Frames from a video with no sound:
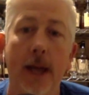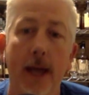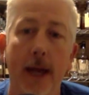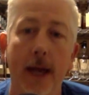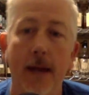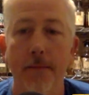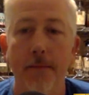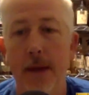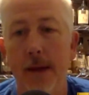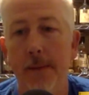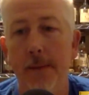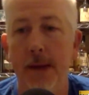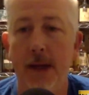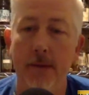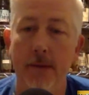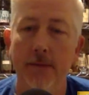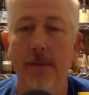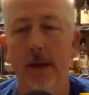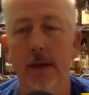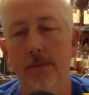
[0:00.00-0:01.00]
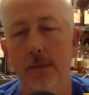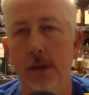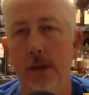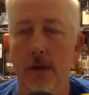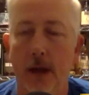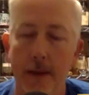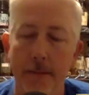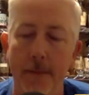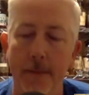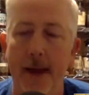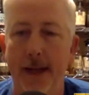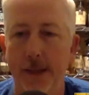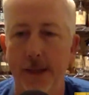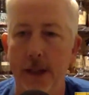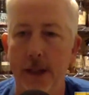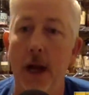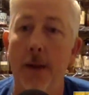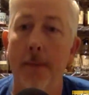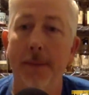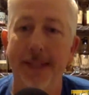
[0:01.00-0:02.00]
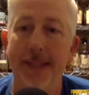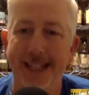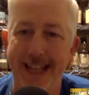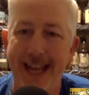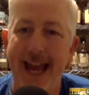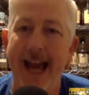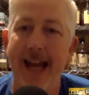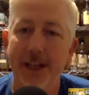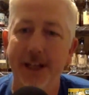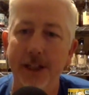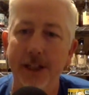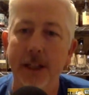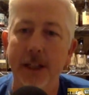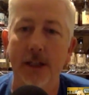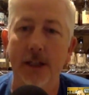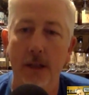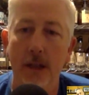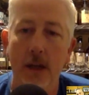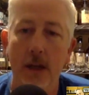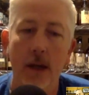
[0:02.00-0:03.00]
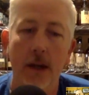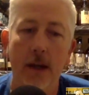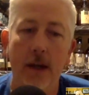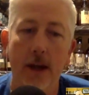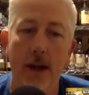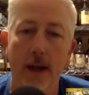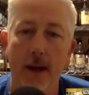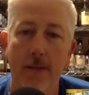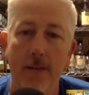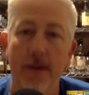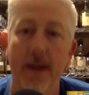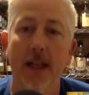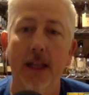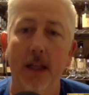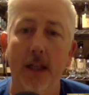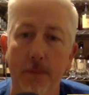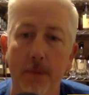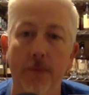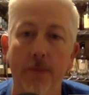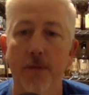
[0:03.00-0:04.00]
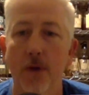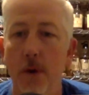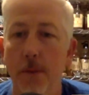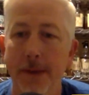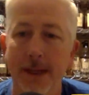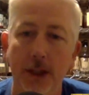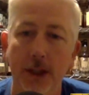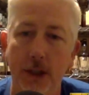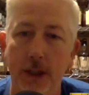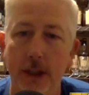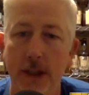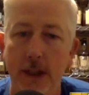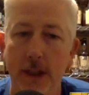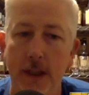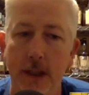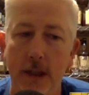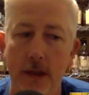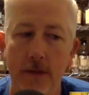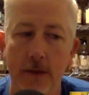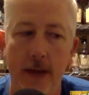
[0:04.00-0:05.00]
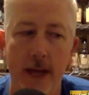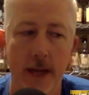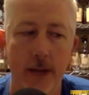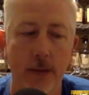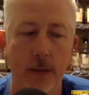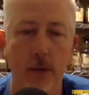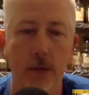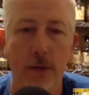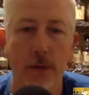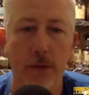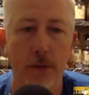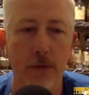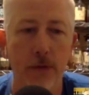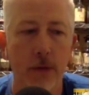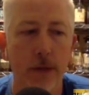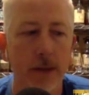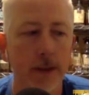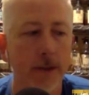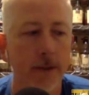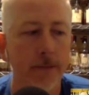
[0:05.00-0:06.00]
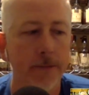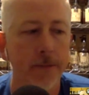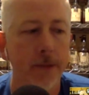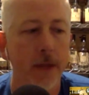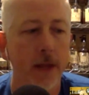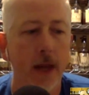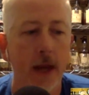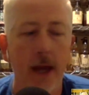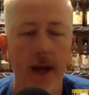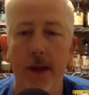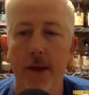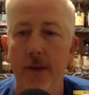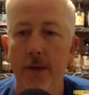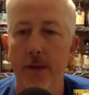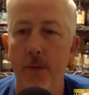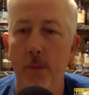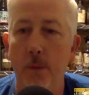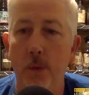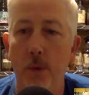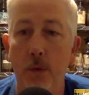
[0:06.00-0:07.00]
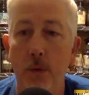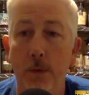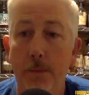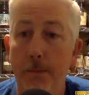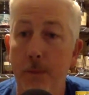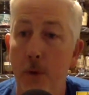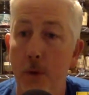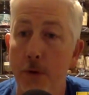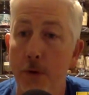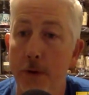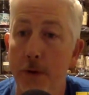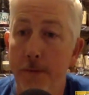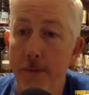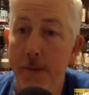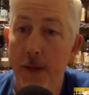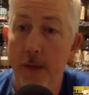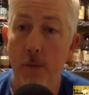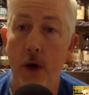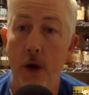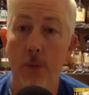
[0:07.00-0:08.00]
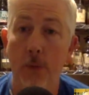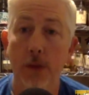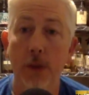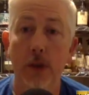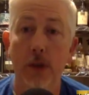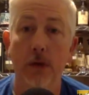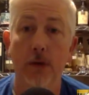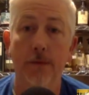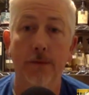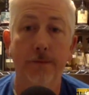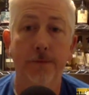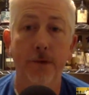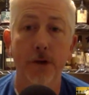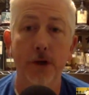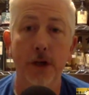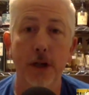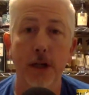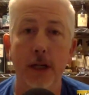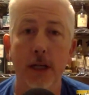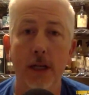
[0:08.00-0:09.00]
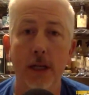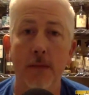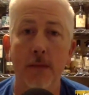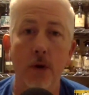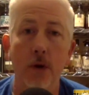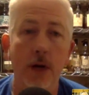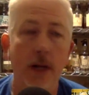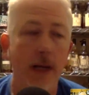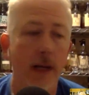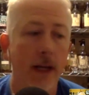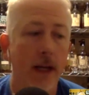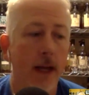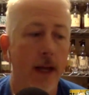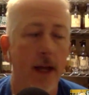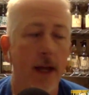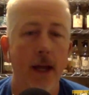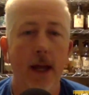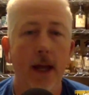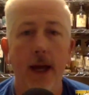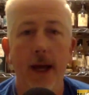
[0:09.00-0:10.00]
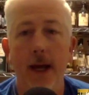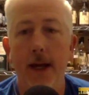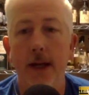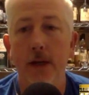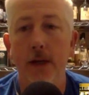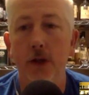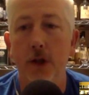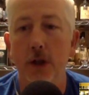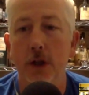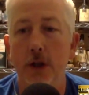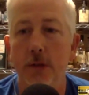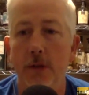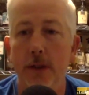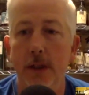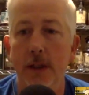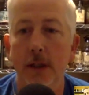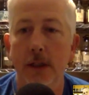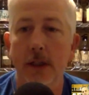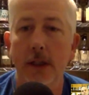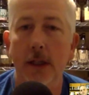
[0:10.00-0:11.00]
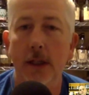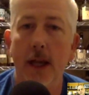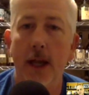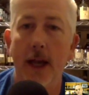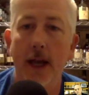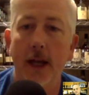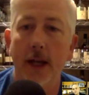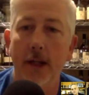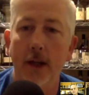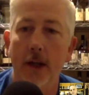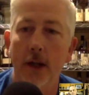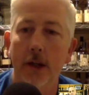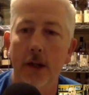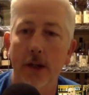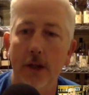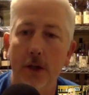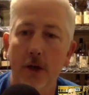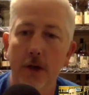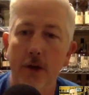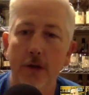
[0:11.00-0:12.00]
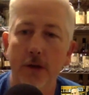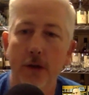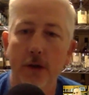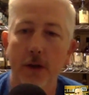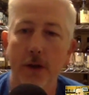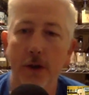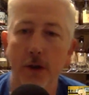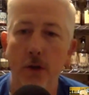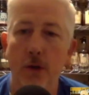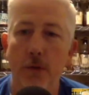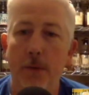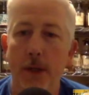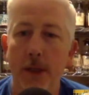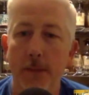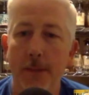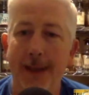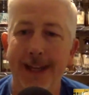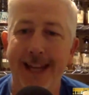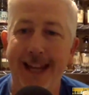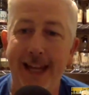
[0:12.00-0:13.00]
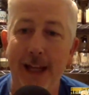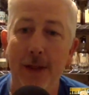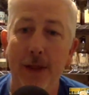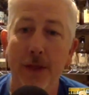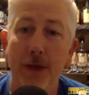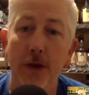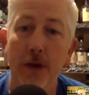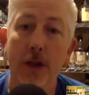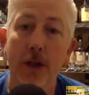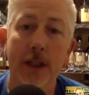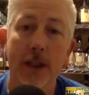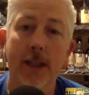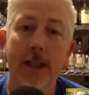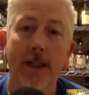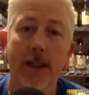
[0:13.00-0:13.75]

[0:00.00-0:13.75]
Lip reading: Maybe, you know, at max a couple of casks available from each distillery as we go through it. We'll pour them, and we always do it first thing in the morning. Joshua's youngest daughter is on a school bus by 8:30.